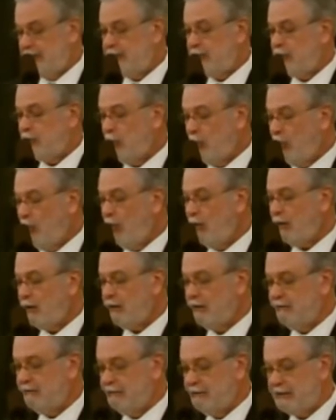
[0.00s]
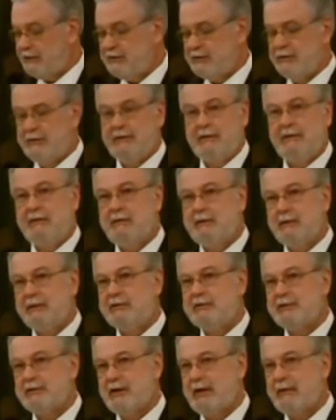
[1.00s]
It's a core conviction
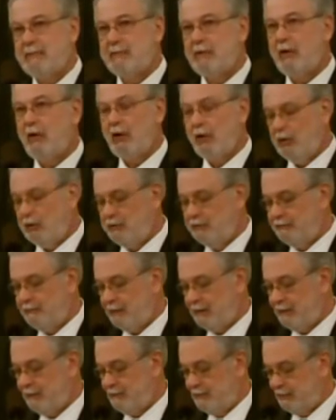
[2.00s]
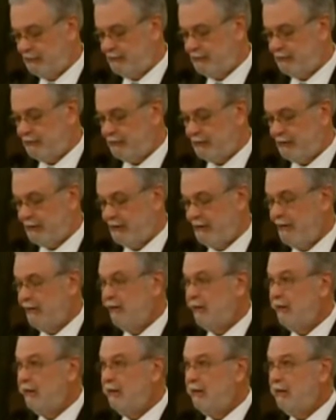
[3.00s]
that shaped all of my mystery.
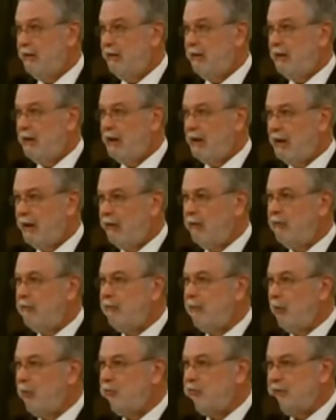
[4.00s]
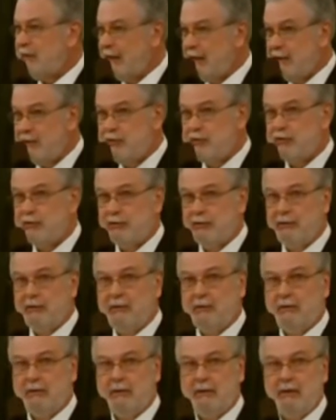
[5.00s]
Our
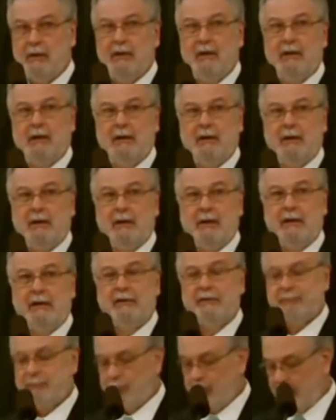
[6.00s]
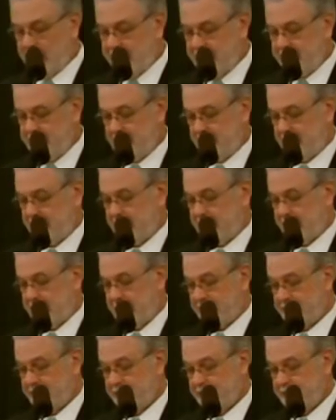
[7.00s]
potential is
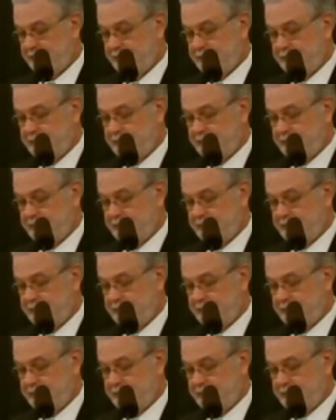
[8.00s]
breathtaking.